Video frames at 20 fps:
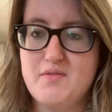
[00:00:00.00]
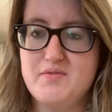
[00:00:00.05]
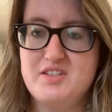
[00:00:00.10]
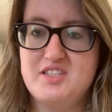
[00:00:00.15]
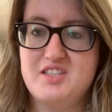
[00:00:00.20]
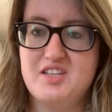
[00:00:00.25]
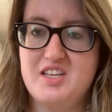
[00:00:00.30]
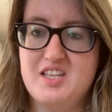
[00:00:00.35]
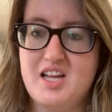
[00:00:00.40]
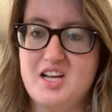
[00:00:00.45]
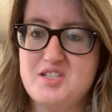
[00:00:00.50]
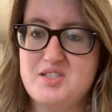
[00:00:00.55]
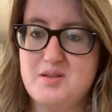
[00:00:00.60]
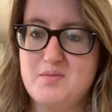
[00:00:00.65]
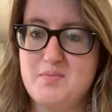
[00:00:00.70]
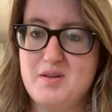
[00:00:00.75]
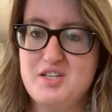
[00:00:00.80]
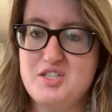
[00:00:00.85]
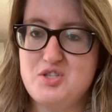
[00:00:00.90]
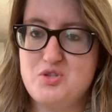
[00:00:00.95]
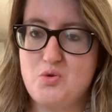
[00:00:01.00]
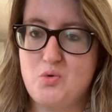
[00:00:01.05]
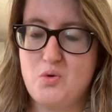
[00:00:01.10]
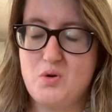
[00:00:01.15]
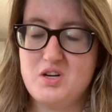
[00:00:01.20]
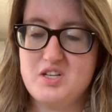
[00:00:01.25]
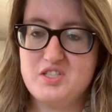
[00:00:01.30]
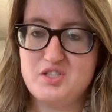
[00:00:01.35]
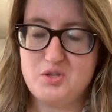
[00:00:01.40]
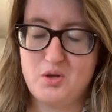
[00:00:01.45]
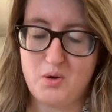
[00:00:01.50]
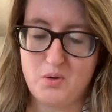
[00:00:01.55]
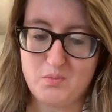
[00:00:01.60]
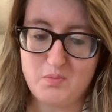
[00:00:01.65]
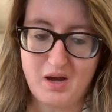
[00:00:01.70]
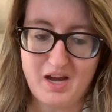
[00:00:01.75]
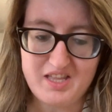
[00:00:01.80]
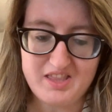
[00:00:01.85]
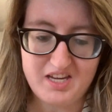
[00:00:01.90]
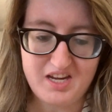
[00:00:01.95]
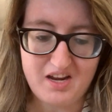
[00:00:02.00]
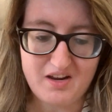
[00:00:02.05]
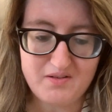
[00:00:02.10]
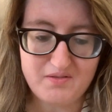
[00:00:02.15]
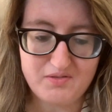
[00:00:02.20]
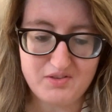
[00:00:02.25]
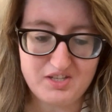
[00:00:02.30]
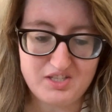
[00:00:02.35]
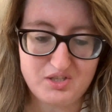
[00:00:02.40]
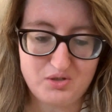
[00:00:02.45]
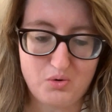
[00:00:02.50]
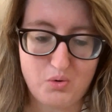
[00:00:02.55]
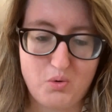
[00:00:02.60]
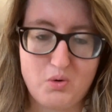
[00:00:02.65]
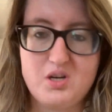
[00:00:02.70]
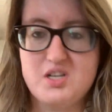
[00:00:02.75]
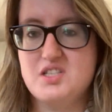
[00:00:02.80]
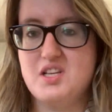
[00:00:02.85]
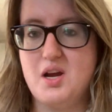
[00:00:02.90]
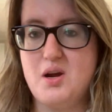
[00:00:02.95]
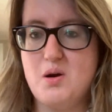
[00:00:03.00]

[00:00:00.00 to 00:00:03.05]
Obviously, that's a bit short, so by the end of this course,